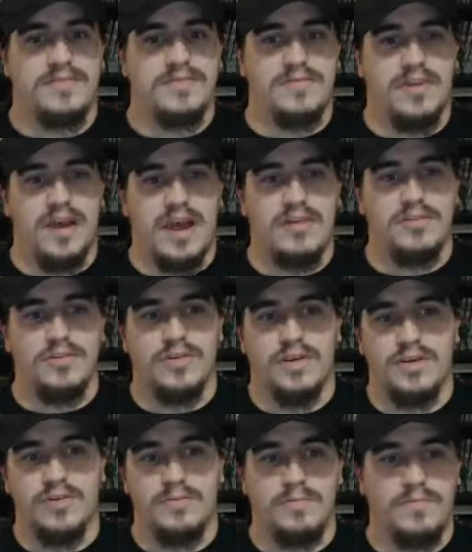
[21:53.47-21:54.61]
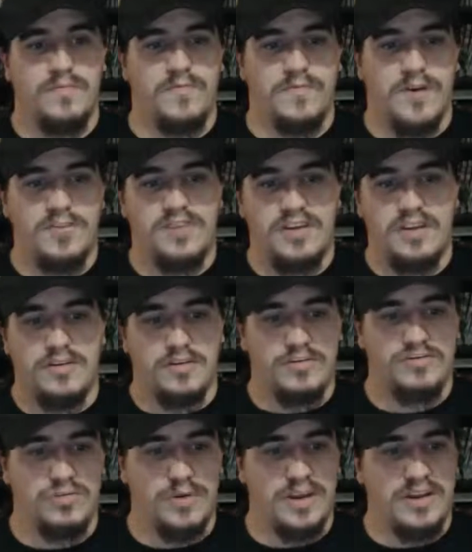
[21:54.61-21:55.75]
either a false ending or a
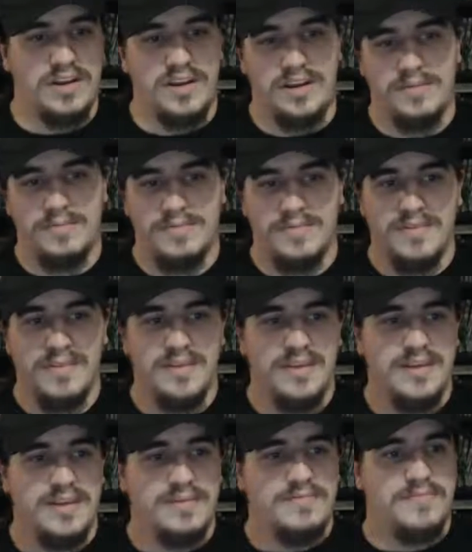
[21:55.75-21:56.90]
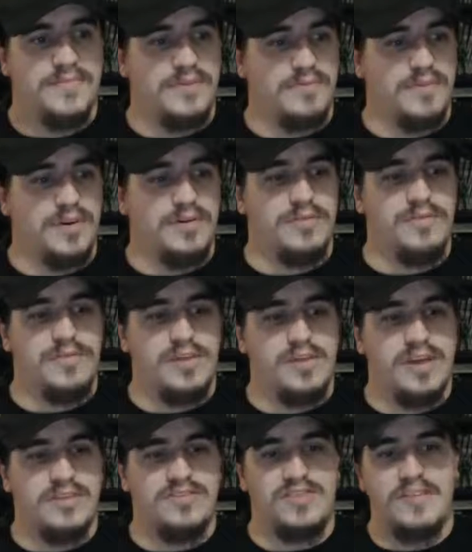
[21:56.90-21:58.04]
true ending, where you
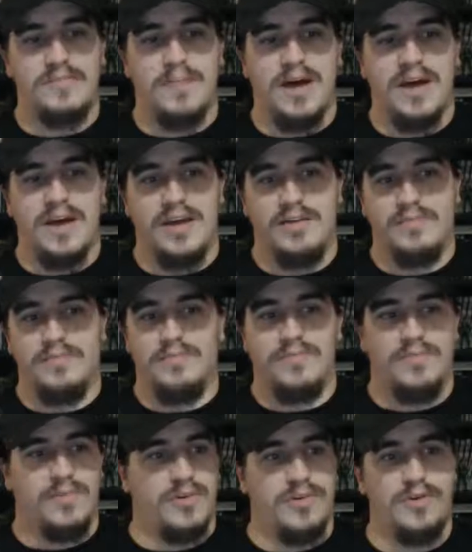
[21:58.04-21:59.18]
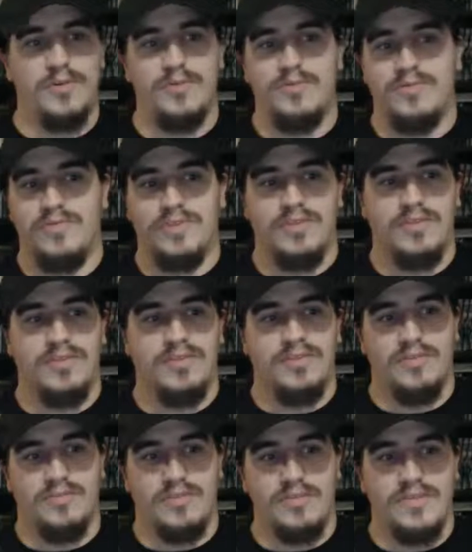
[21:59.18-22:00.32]
get saved by who
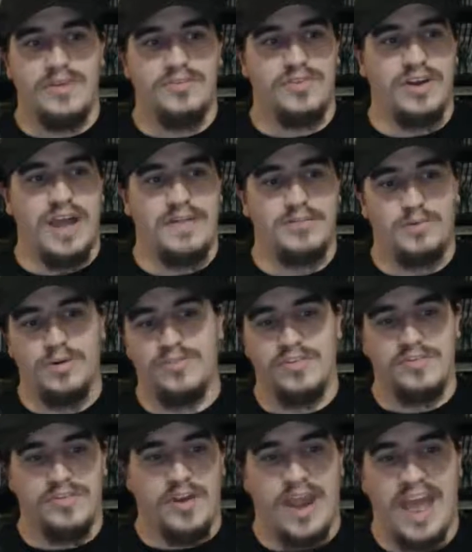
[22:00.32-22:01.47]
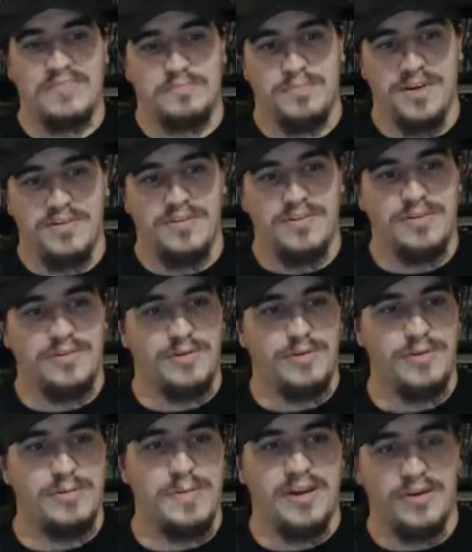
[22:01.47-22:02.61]
reveals right afterwards is your half brother who you met